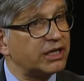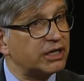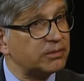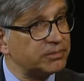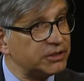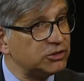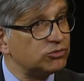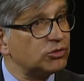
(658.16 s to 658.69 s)

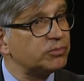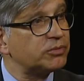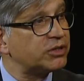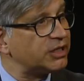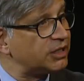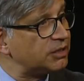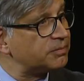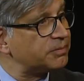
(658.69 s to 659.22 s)
therapy, group
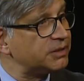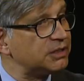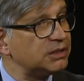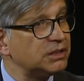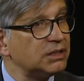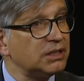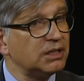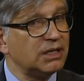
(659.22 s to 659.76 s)
therapy.
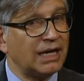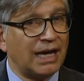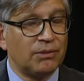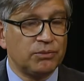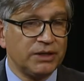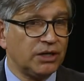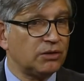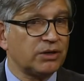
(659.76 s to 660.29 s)
And
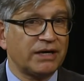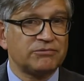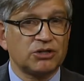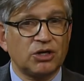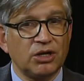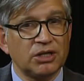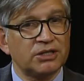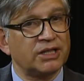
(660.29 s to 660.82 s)
we don't have to
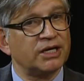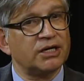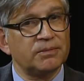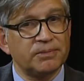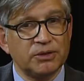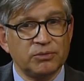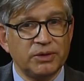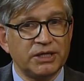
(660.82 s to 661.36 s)
call it
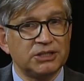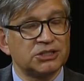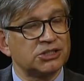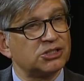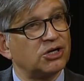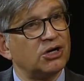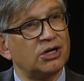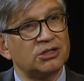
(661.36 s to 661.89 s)
therapy. We can
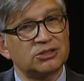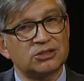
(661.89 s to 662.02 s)
just call